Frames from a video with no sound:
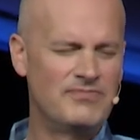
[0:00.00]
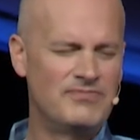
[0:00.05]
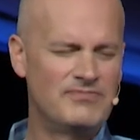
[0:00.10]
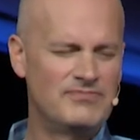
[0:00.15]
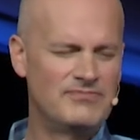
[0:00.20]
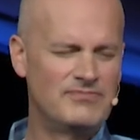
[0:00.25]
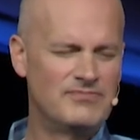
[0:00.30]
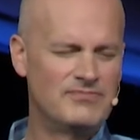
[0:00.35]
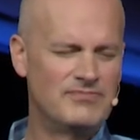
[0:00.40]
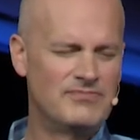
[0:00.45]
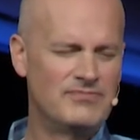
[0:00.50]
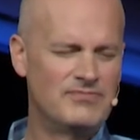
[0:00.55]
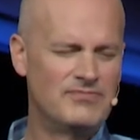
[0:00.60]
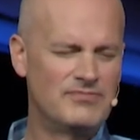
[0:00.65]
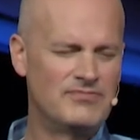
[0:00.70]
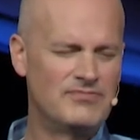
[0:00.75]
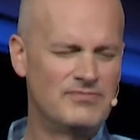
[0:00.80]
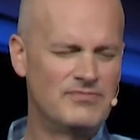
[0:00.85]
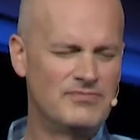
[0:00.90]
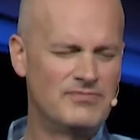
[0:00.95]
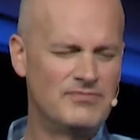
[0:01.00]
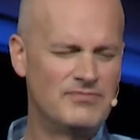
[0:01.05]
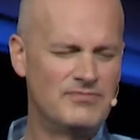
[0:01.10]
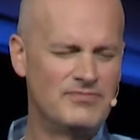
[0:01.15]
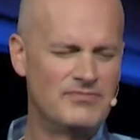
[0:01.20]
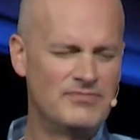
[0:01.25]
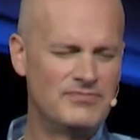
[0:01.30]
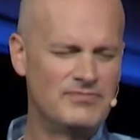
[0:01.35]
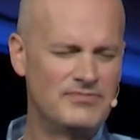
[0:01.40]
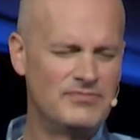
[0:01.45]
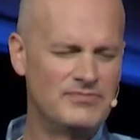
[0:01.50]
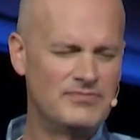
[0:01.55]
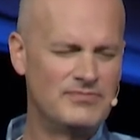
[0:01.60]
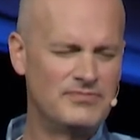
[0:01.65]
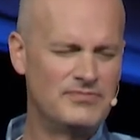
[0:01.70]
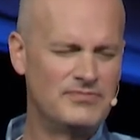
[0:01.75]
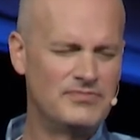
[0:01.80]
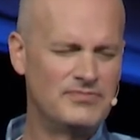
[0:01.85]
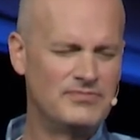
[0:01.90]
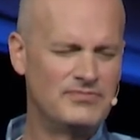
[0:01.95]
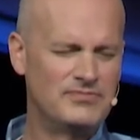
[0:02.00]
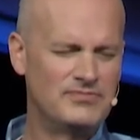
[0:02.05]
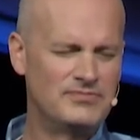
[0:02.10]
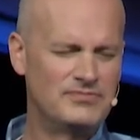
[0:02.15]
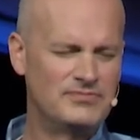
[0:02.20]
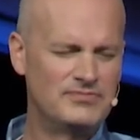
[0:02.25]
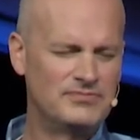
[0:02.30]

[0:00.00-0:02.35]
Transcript: (silence)